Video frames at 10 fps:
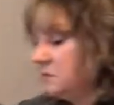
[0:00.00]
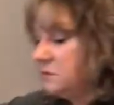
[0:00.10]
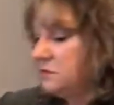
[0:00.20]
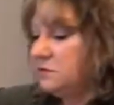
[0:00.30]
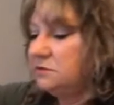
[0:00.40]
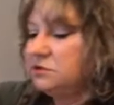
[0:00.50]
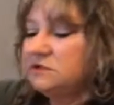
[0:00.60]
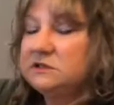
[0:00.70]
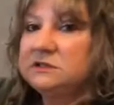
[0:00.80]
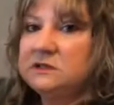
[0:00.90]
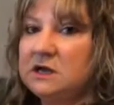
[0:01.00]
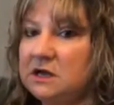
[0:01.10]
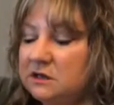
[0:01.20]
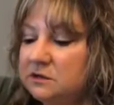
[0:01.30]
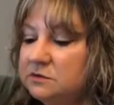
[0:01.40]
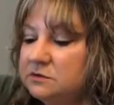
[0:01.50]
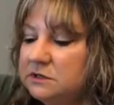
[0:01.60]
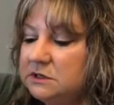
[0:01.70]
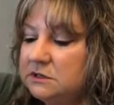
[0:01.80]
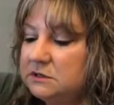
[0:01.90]
So just a little hot glue
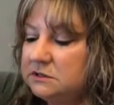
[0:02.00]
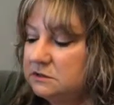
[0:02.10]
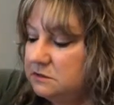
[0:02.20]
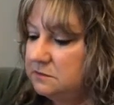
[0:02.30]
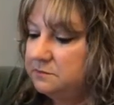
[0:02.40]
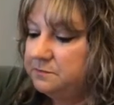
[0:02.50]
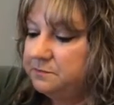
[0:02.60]
on him.